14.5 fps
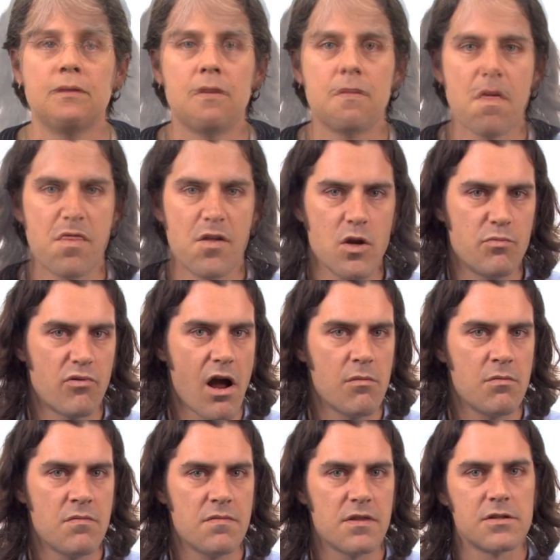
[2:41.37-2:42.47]
The third
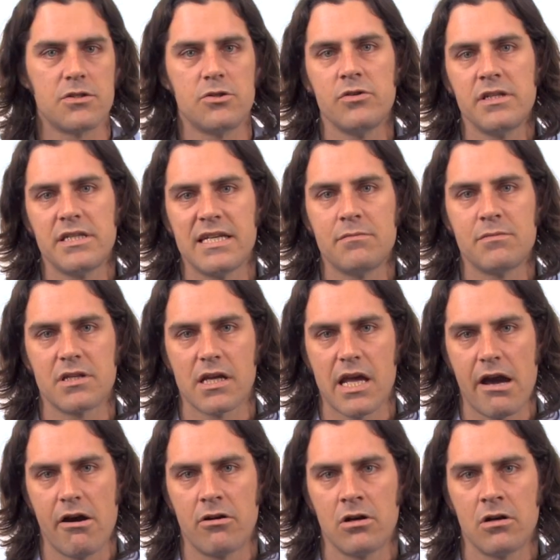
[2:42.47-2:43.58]
problem that student teams
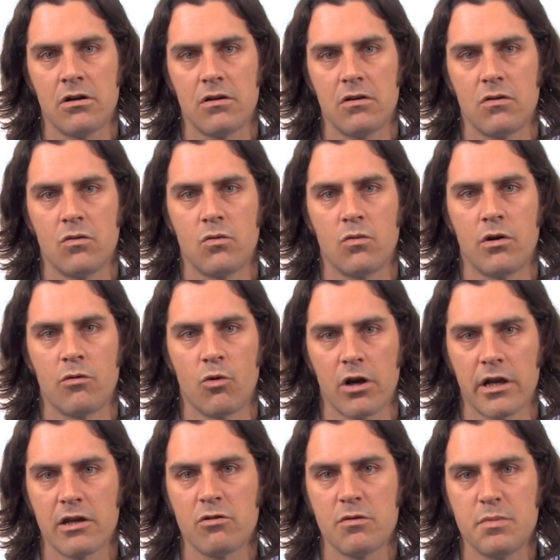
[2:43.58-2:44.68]
encounter when
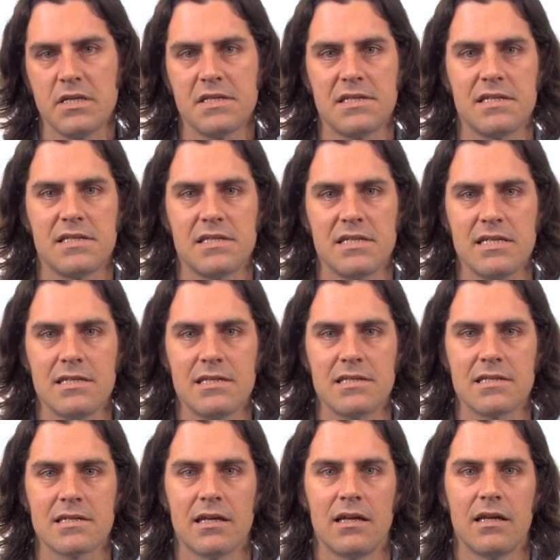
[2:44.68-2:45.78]
working with
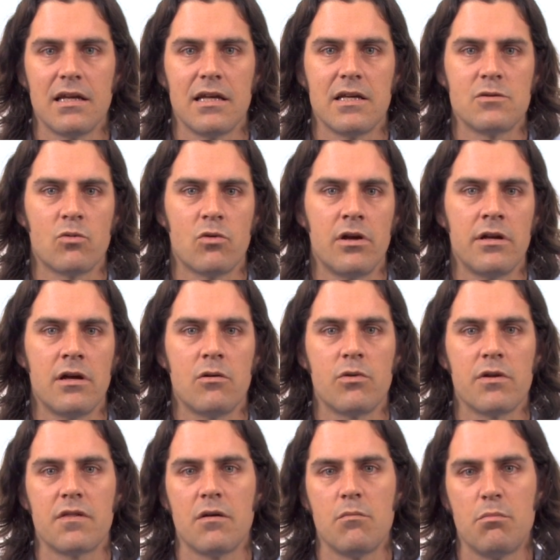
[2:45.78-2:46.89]
PCCs is one
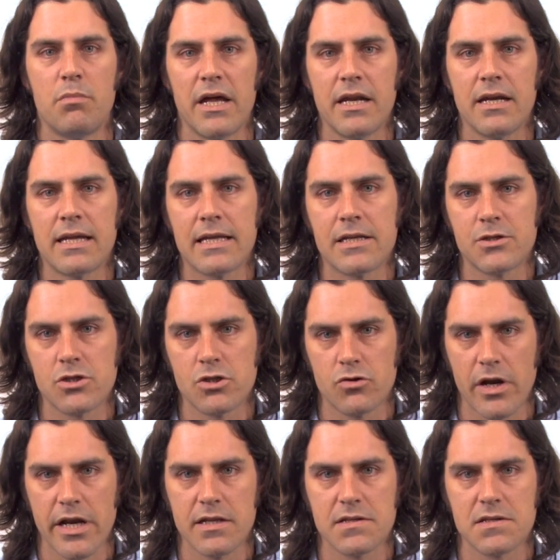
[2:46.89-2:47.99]
with embedded
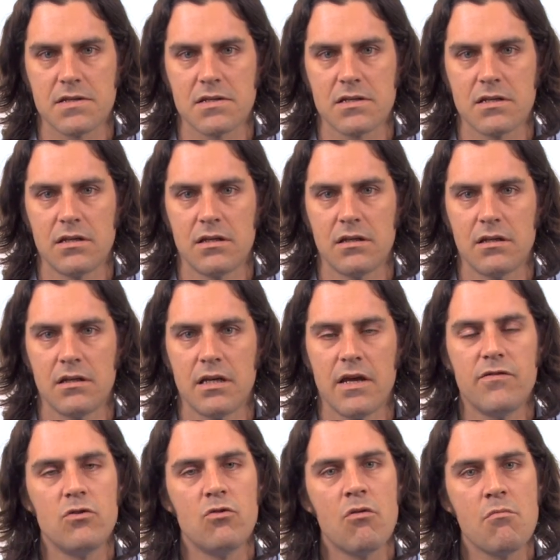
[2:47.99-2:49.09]
constraints. If
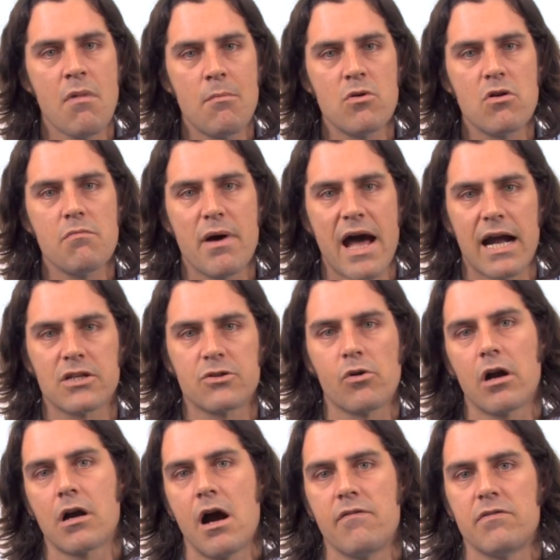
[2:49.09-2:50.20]
you remember back to our
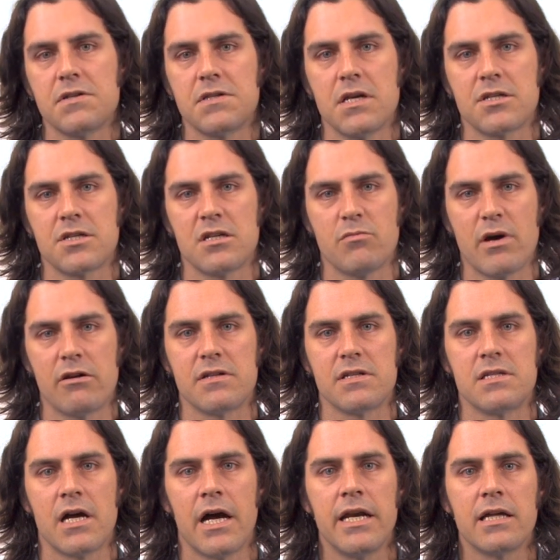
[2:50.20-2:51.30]
conversation about
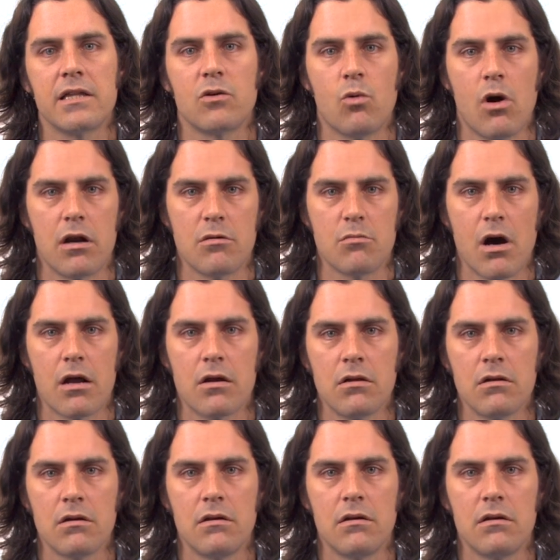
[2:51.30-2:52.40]
designing the water bottle,